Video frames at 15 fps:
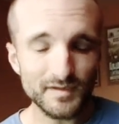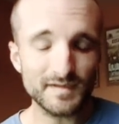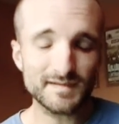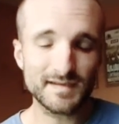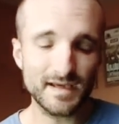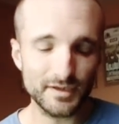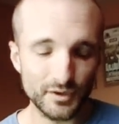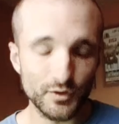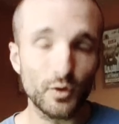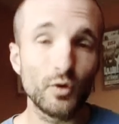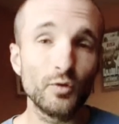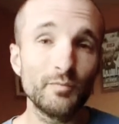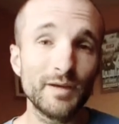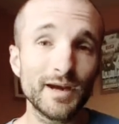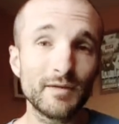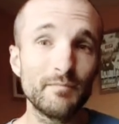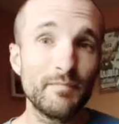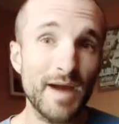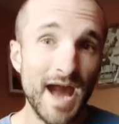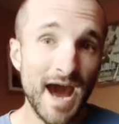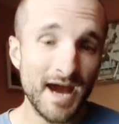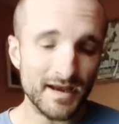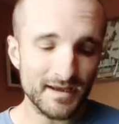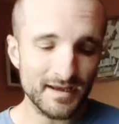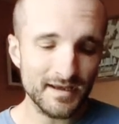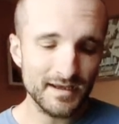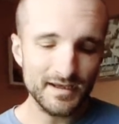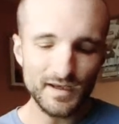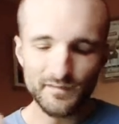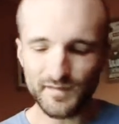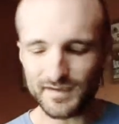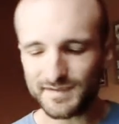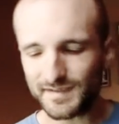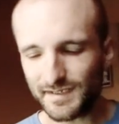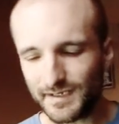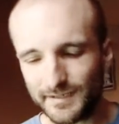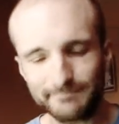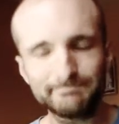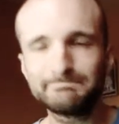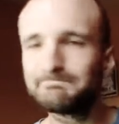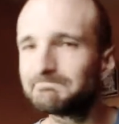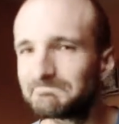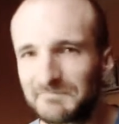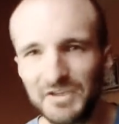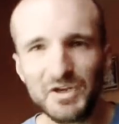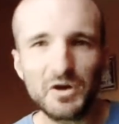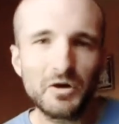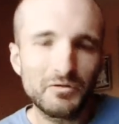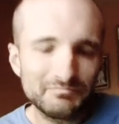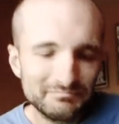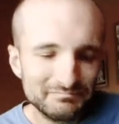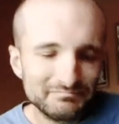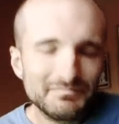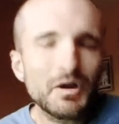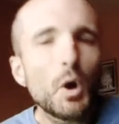to send your old pair back if it's in, you know,